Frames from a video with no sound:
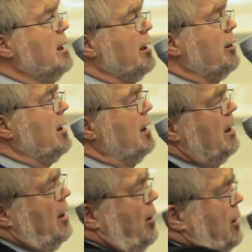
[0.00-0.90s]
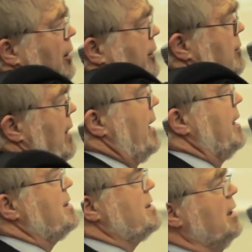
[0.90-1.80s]
On the
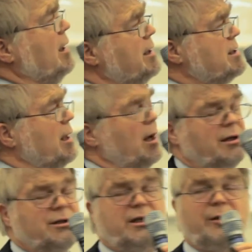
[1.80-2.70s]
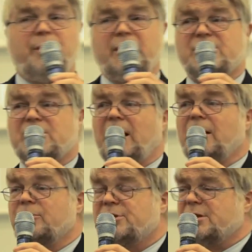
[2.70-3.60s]
right is an IHDP estate,
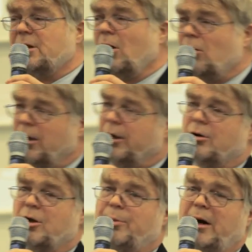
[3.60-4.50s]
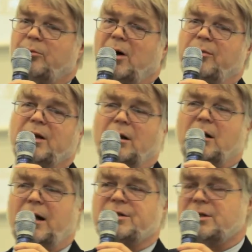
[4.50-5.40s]
which is wholly occupied by middle
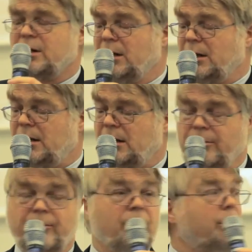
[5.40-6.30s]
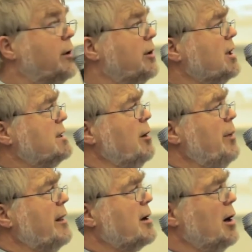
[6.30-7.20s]
class people. You can tell by
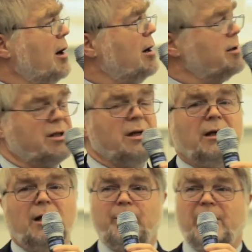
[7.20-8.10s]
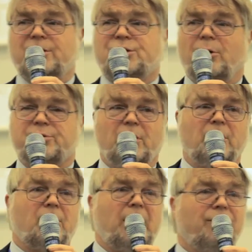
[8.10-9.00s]
the cars and by the shops on the
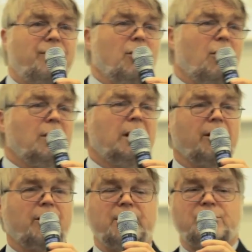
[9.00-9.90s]
ground floor that it's